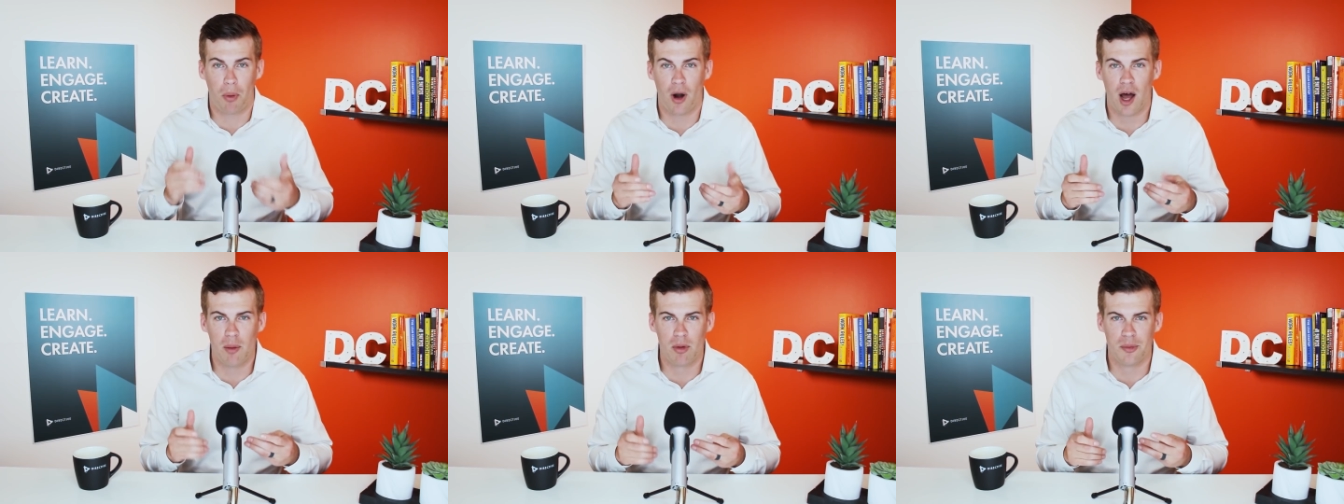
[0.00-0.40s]

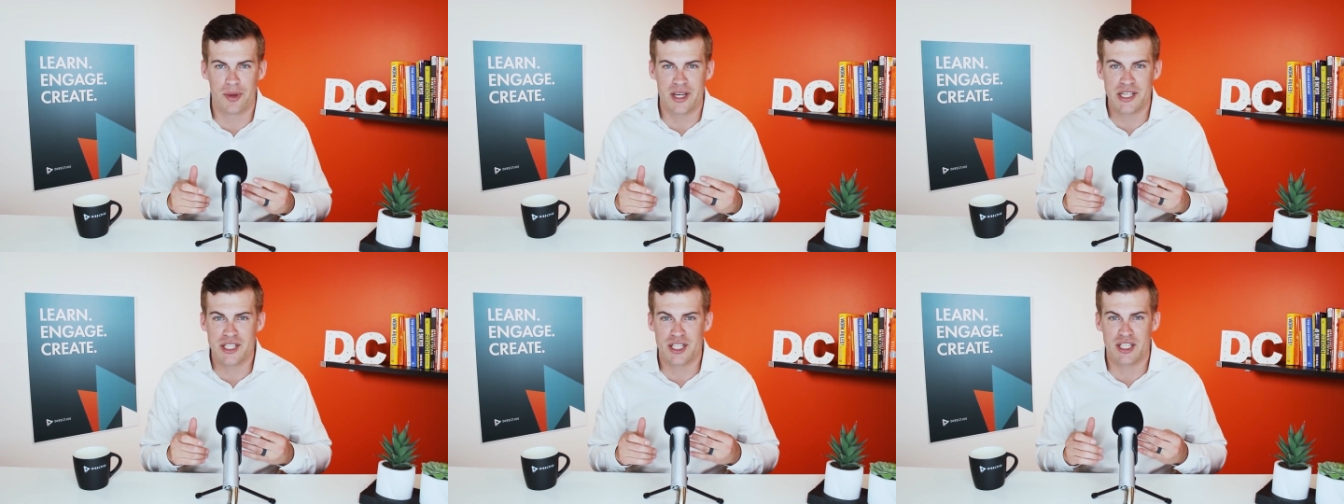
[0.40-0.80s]
problem
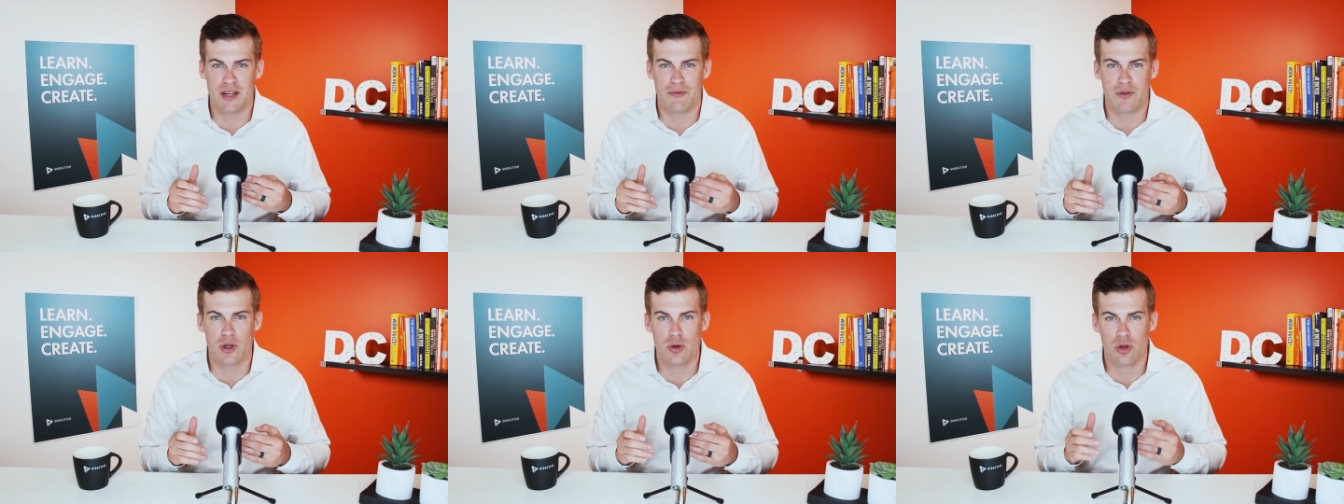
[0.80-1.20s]
is
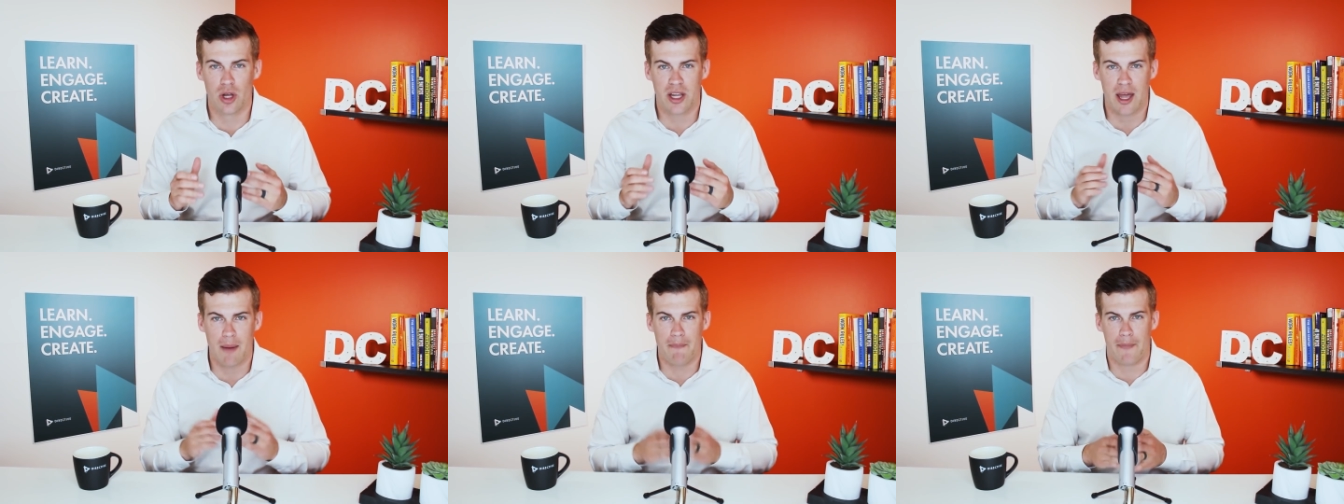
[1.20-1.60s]
if you
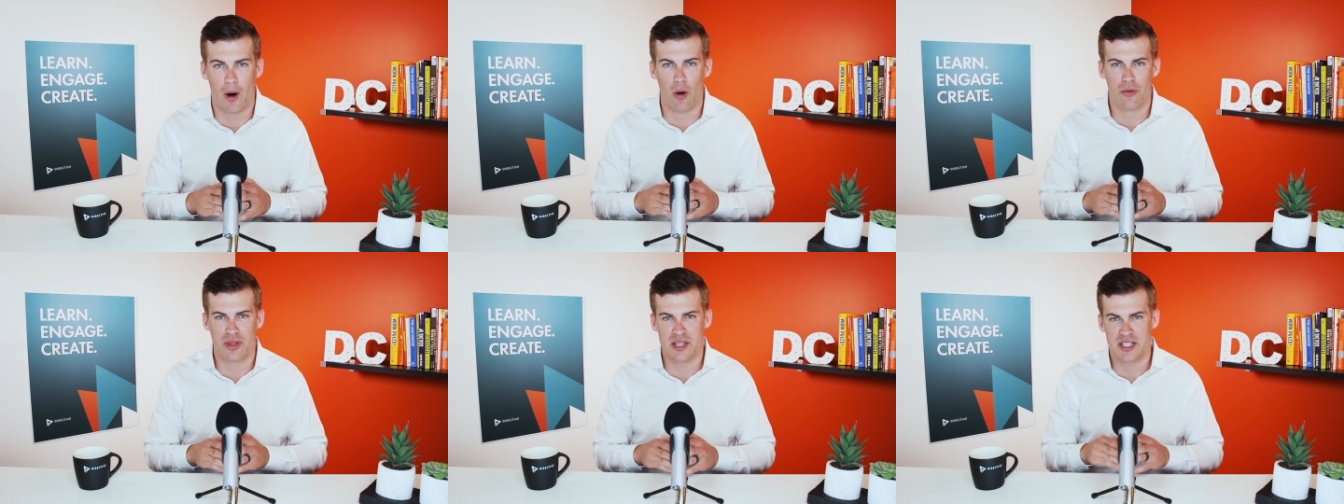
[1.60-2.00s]
look at
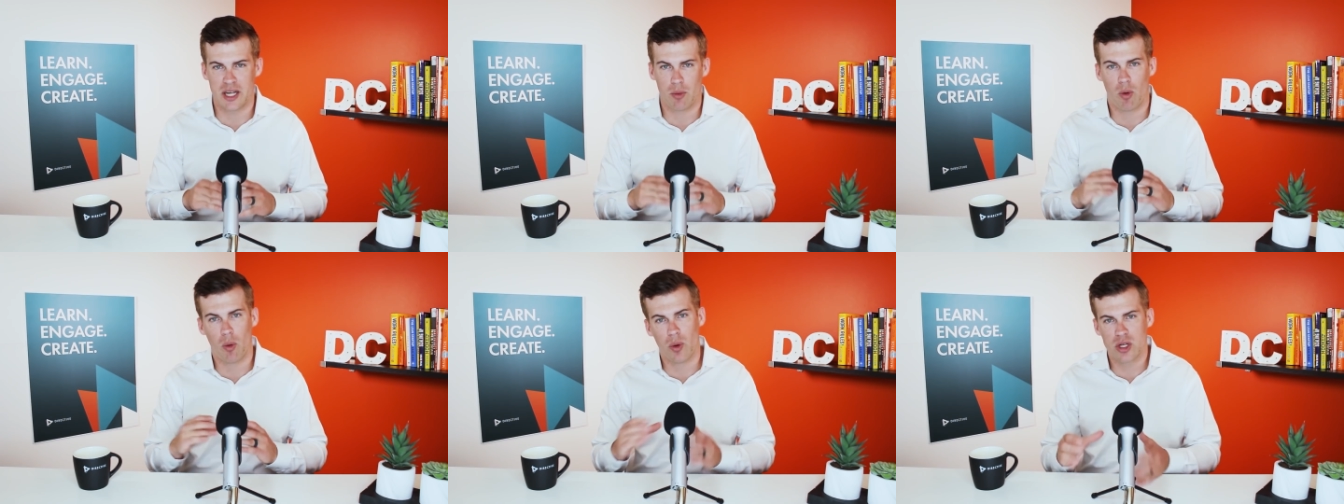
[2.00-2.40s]
both and
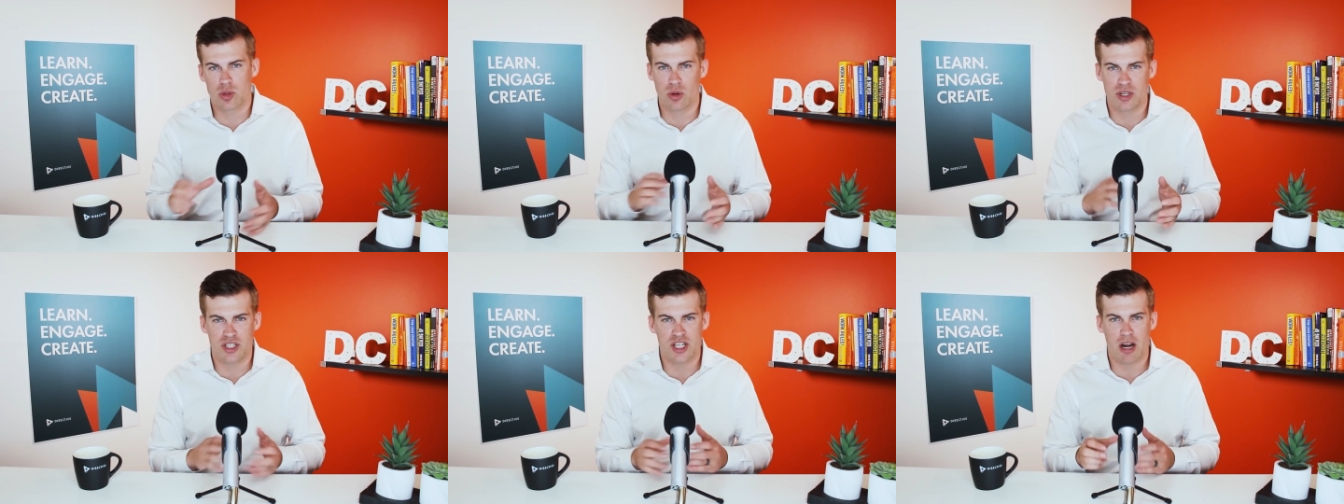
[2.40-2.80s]
say, well,
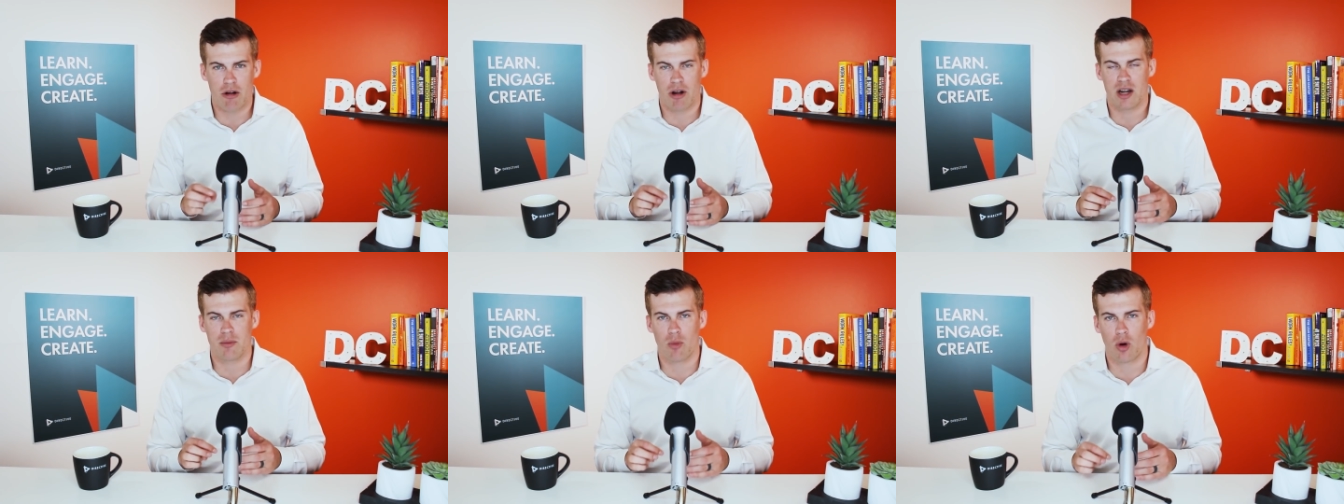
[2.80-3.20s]
which one's
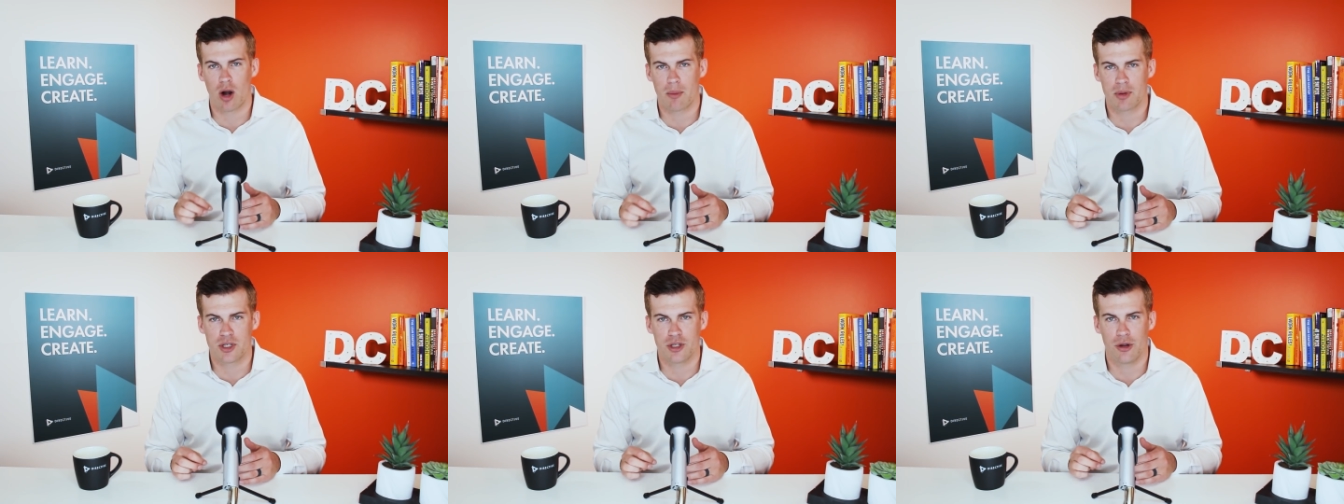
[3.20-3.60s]
generating more
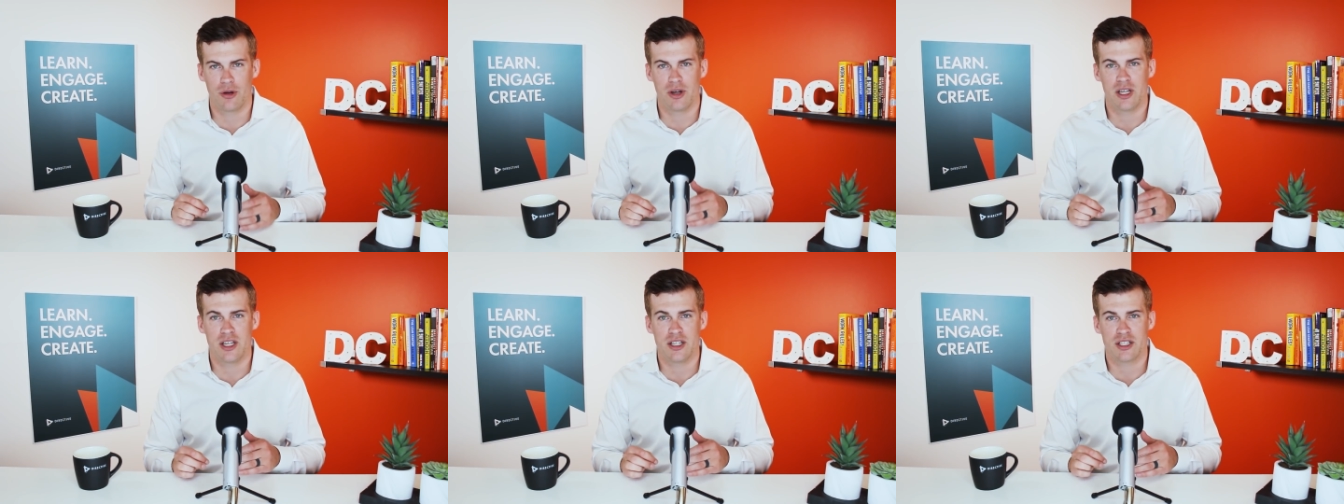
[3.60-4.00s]

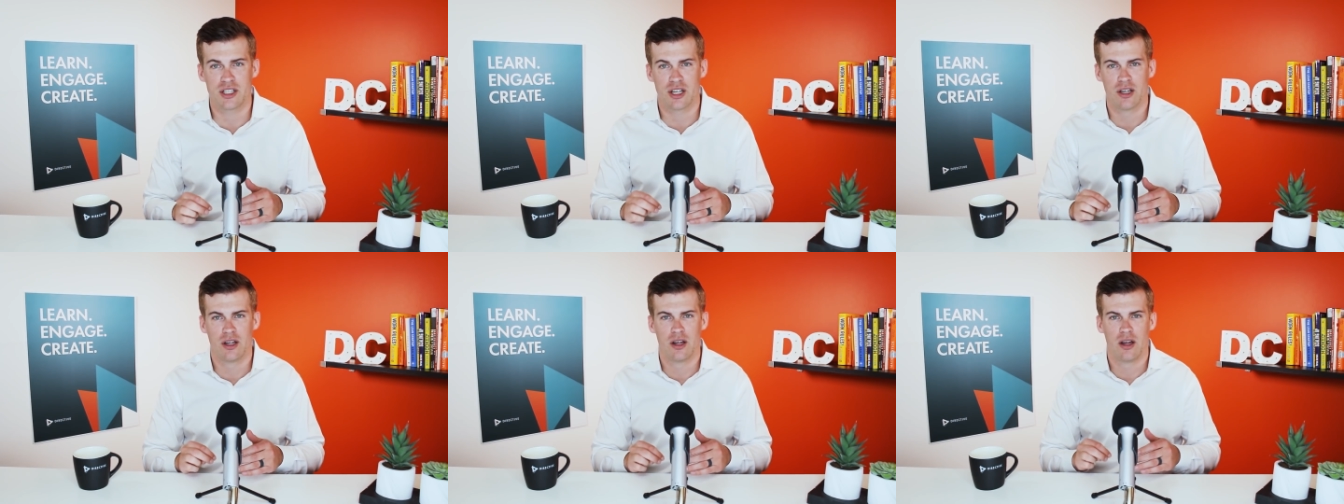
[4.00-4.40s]
opportunities?